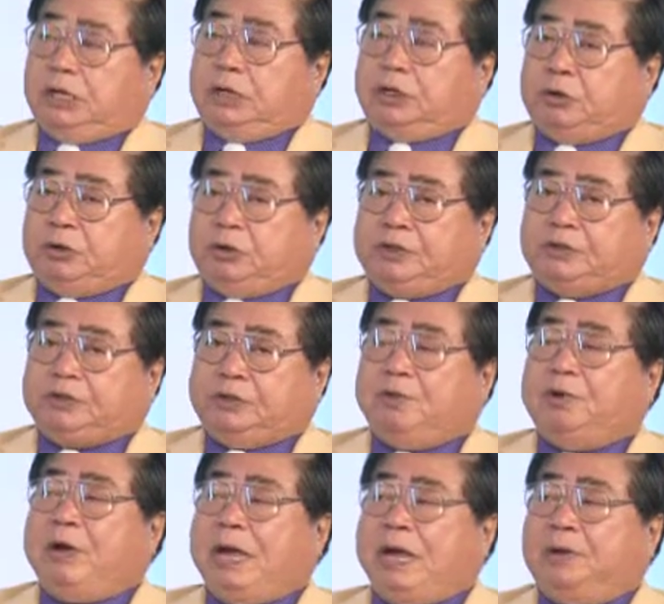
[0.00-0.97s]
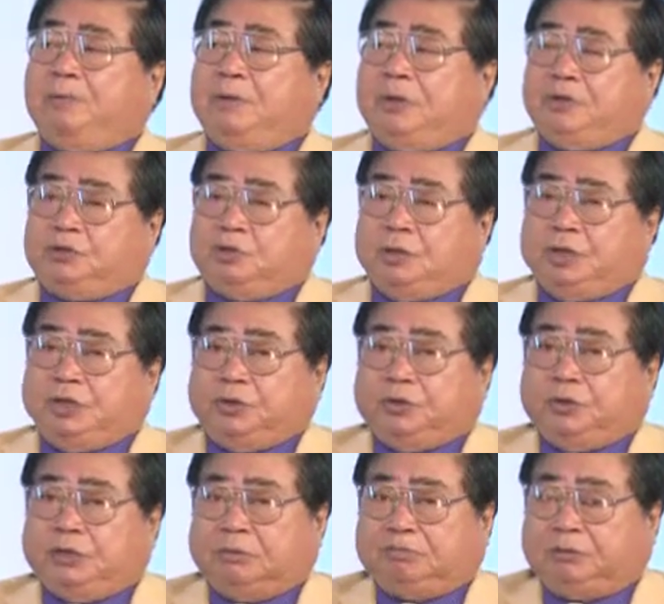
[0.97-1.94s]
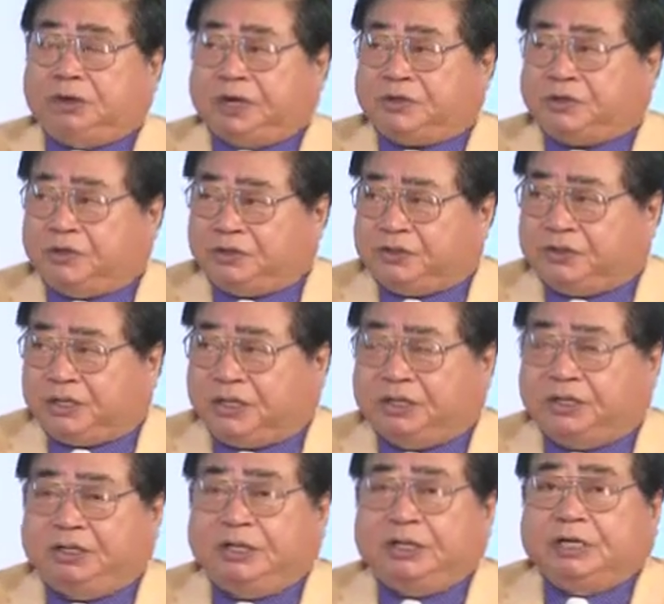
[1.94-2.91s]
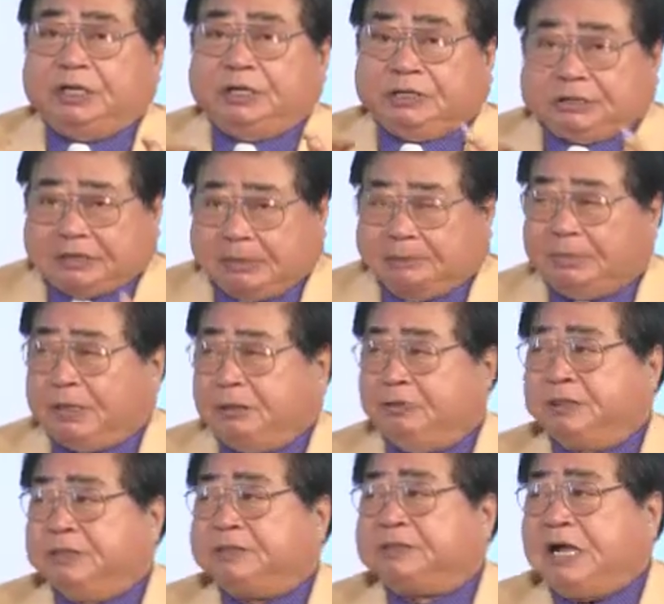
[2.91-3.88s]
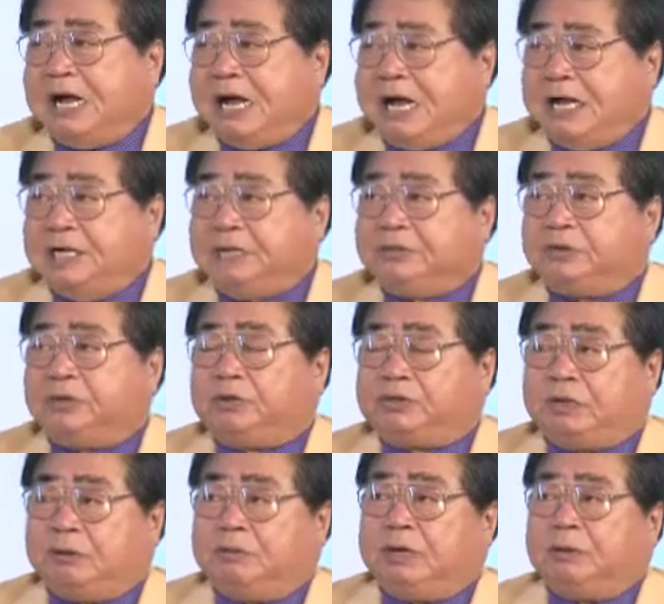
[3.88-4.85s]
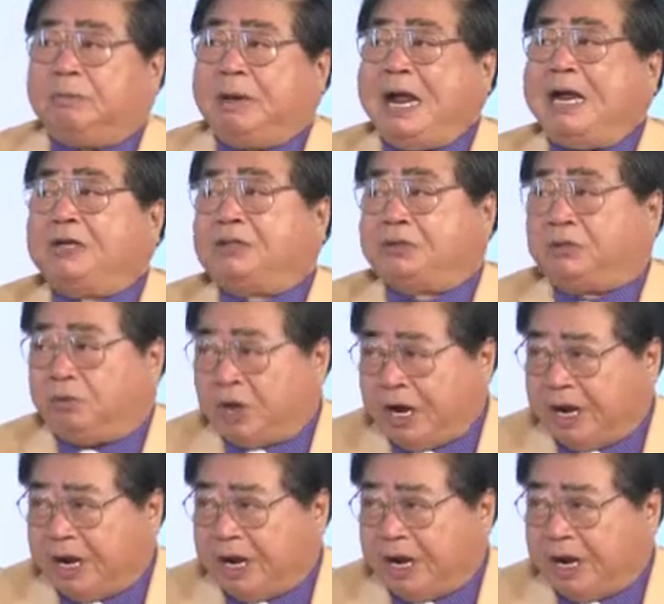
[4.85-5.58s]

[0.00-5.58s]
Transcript: It only so happens when you're in presidency, somebody resigns or somebody passes away.